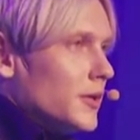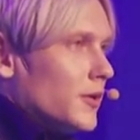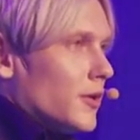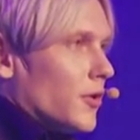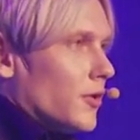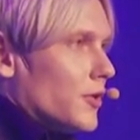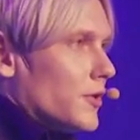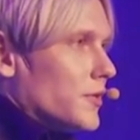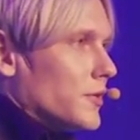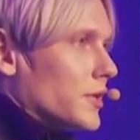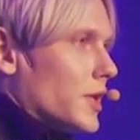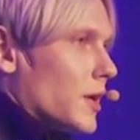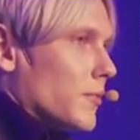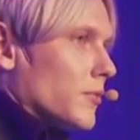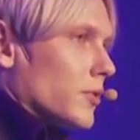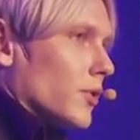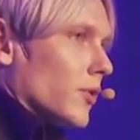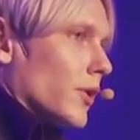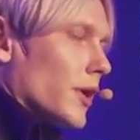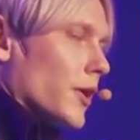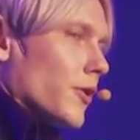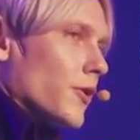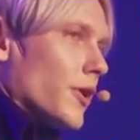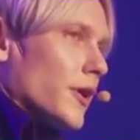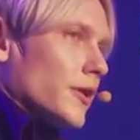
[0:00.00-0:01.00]
on the steps of
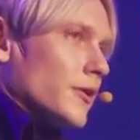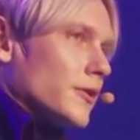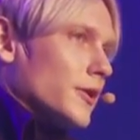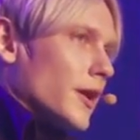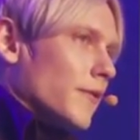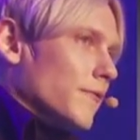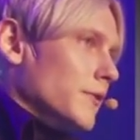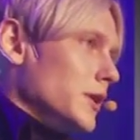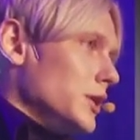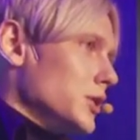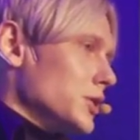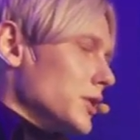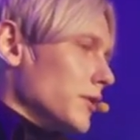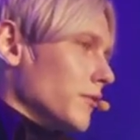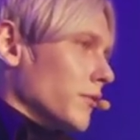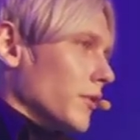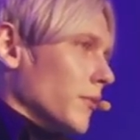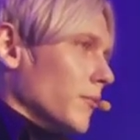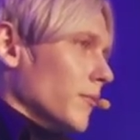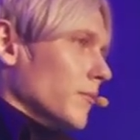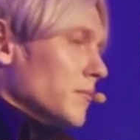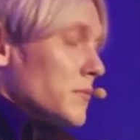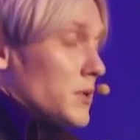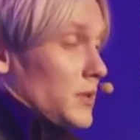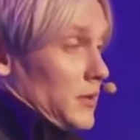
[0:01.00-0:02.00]
Leonardo da Vinci
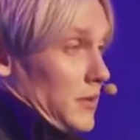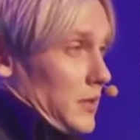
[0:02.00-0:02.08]
from,